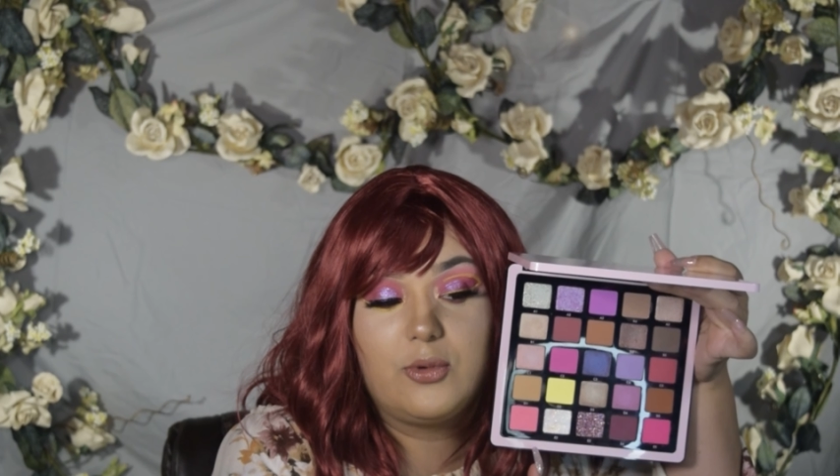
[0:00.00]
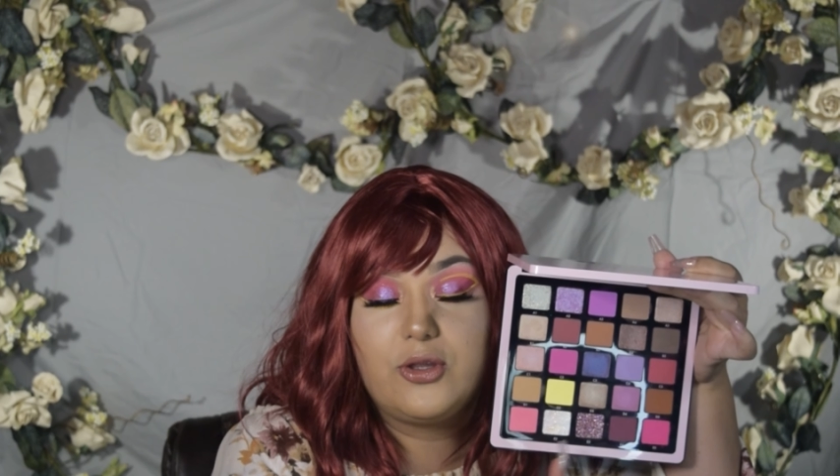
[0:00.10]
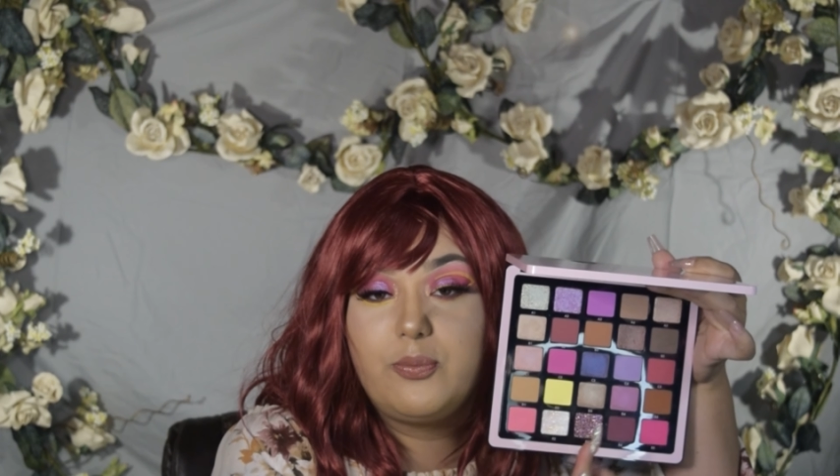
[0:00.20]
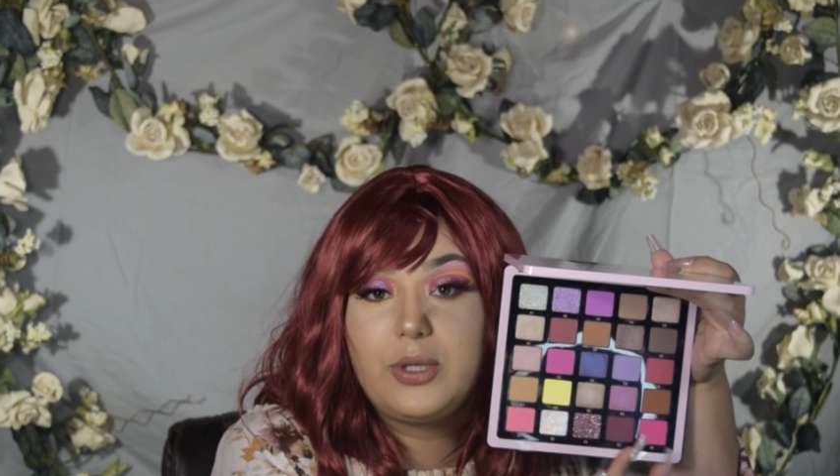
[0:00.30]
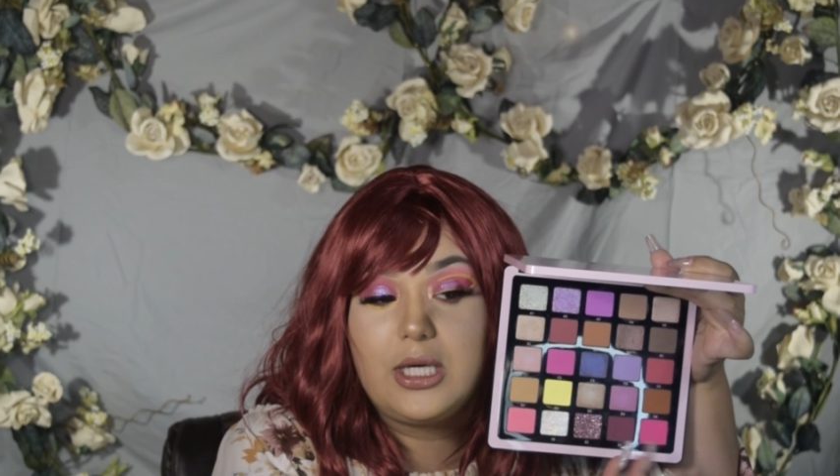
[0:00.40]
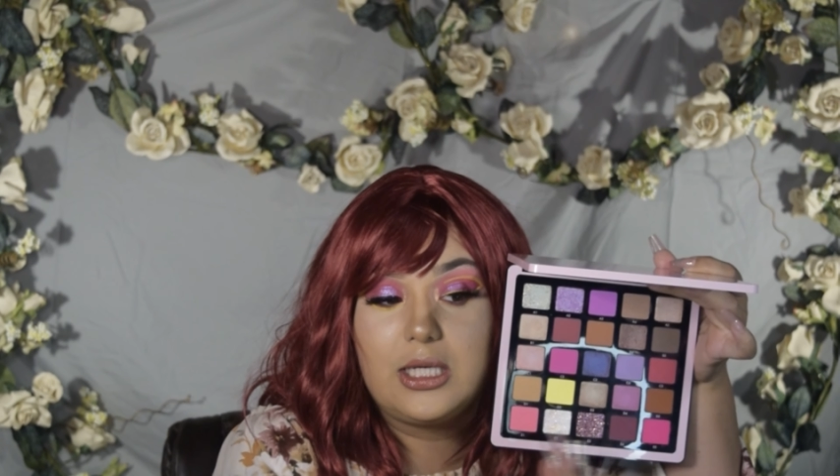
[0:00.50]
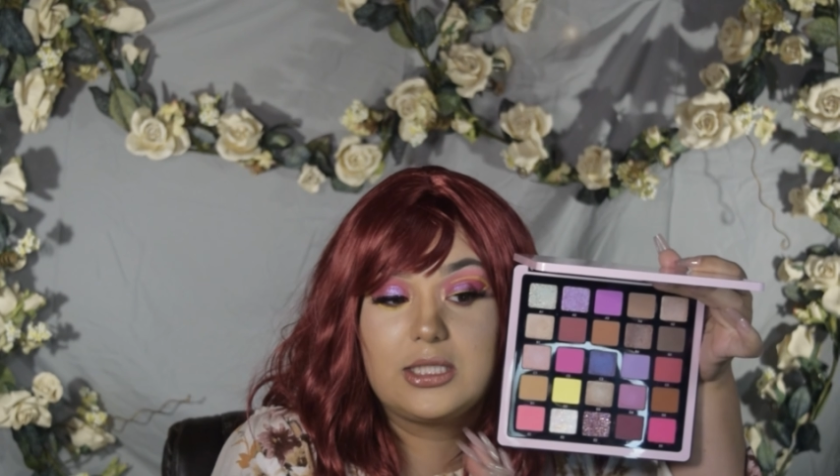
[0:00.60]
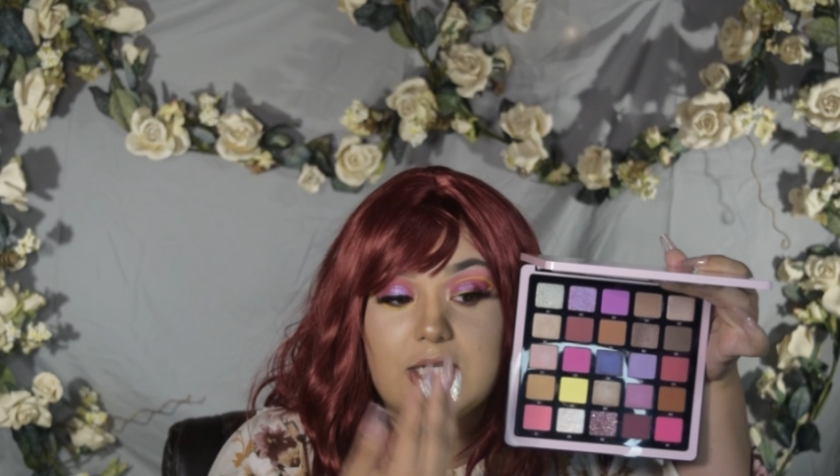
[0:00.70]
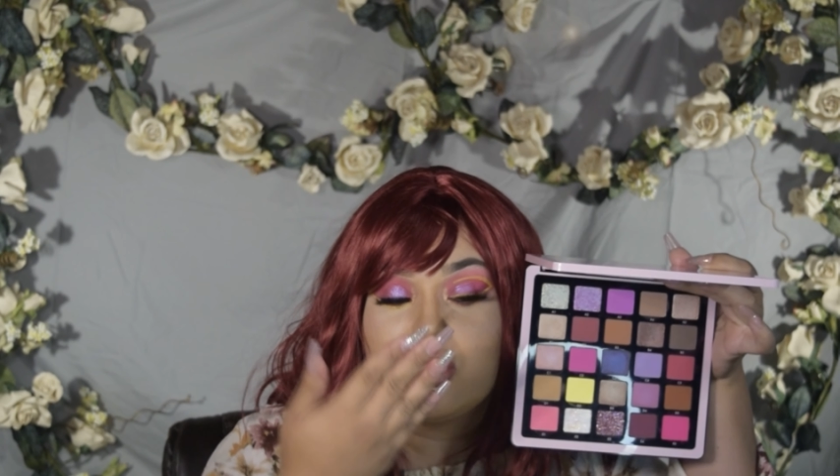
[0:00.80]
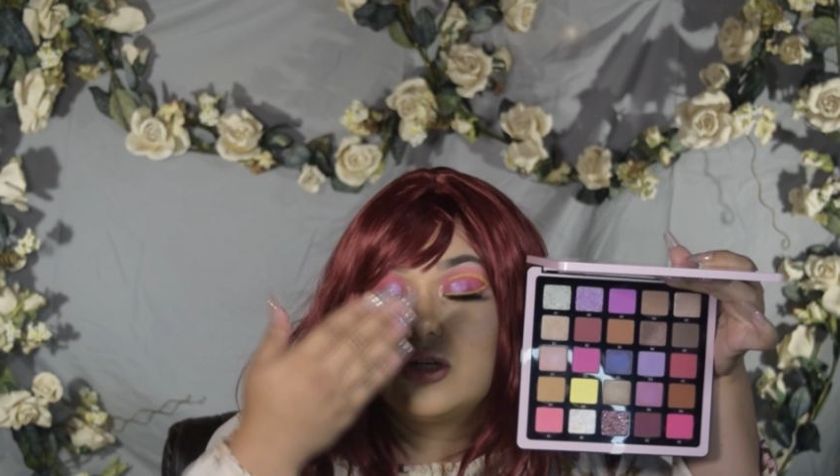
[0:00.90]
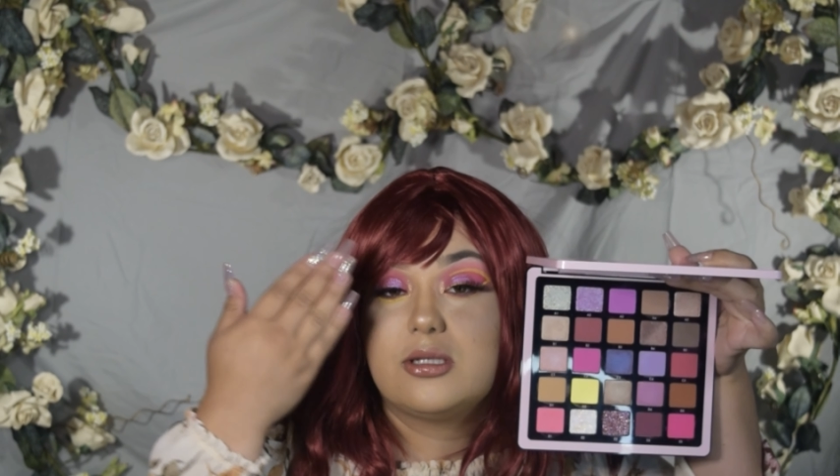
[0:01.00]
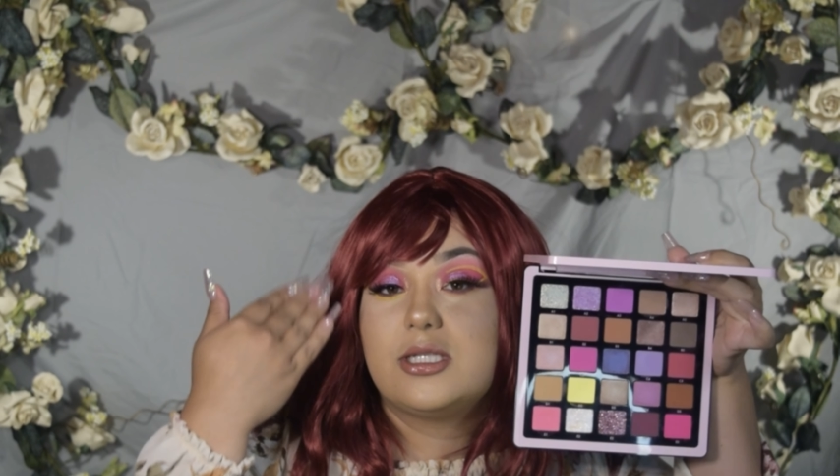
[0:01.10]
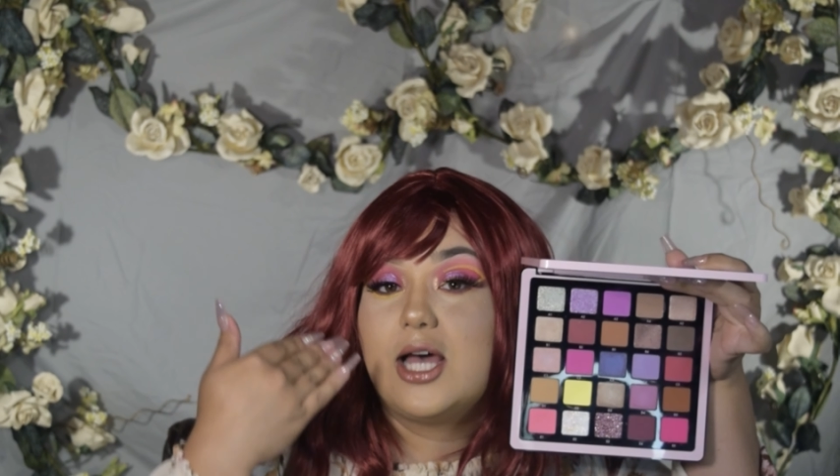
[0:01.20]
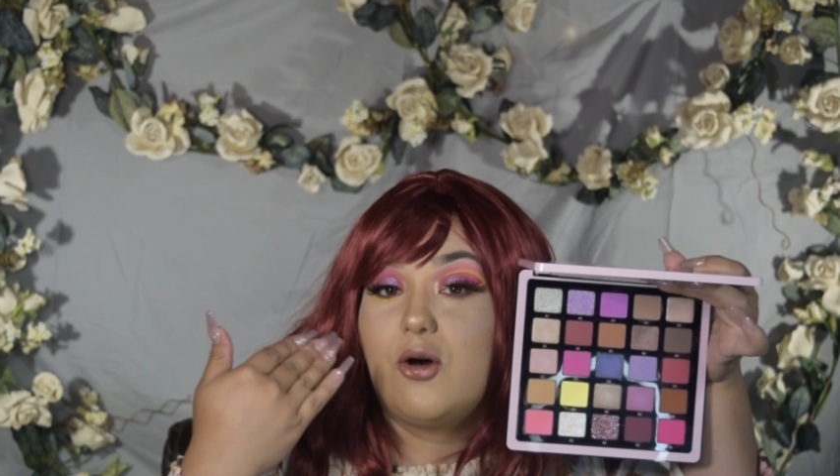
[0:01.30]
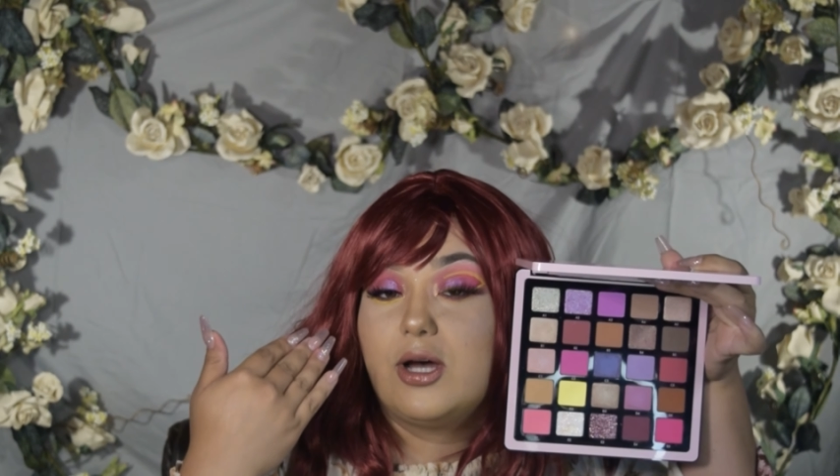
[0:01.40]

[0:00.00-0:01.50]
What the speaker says: of the pinks. As you could tell,